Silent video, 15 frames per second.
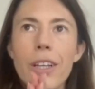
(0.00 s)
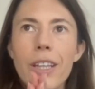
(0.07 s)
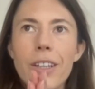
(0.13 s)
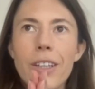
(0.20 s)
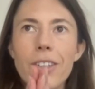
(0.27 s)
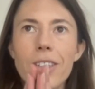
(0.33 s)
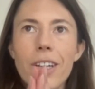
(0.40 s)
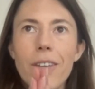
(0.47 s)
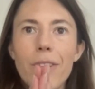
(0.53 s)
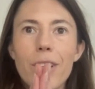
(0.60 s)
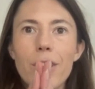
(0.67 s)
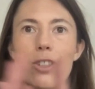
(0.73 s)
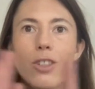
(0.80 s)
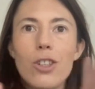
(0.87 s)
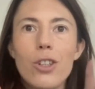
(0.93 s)
think there's kind of
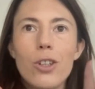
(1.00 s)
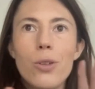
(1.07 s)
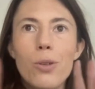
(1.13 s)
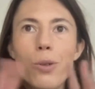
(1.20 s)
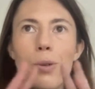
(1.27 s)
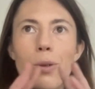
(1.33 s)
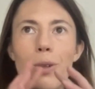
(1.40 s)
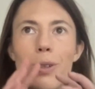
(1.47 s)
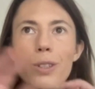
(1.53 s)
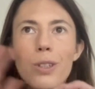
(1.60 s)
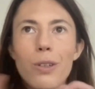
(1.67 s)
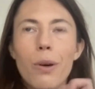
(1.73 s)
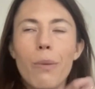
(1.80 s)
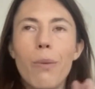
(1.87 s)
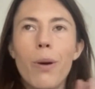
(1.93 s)
like two
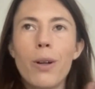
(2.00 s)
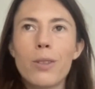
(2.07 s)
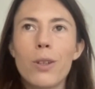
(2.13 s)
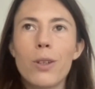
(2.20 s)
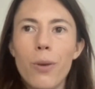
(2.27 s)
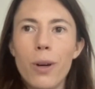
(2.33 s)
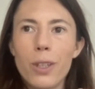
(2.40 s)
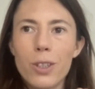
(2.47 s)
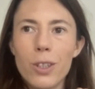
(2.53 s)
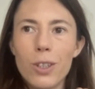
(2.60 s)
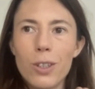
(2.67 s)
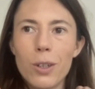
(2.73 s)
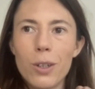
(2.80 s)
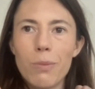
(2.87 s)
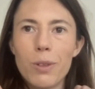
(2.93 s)
different parts of the question
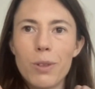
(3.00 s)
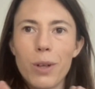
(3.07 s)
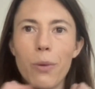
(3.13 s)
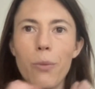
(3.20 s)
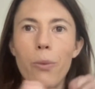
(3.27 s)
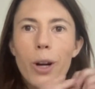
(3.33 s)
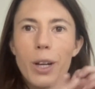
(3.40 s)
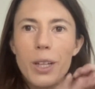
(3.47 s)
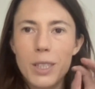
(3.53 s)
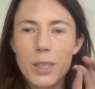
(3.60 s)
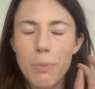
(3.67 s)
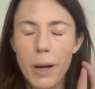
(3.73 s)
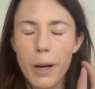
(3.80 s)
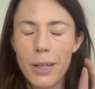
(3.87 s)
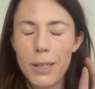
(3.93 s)
in terms of like what
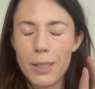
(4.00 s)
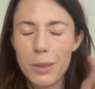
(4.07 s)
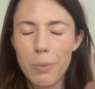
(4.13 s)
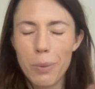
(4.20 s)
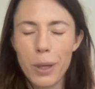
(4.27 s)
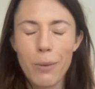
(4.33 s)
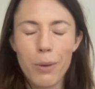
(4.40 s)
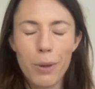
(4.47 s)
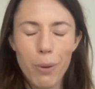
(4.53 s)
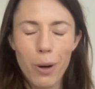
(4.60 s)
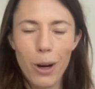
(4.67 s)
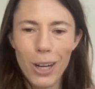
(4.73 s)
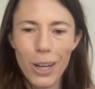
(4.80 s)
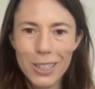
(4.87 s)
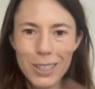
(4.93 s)
inspires the playing with
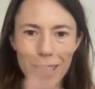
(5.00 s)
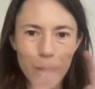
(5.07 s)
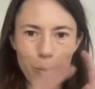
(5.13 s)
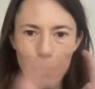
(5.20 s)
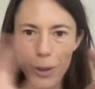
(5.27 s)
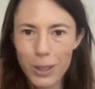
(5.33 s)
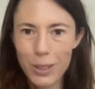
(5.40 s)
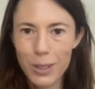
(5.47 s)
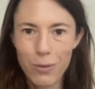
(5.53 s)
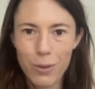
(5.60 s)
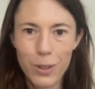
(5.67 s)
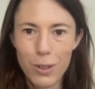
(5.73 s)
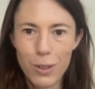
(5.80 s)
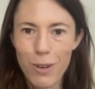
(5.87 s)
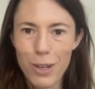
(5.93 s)
products and then what's the
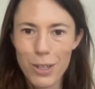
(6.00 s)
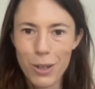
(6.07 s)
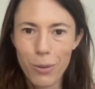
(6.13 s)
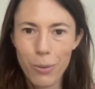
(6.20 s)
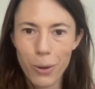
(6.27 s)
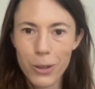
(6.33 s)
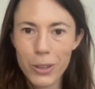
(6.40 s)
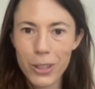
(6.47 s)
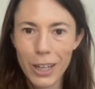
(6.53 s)
future vision of the world.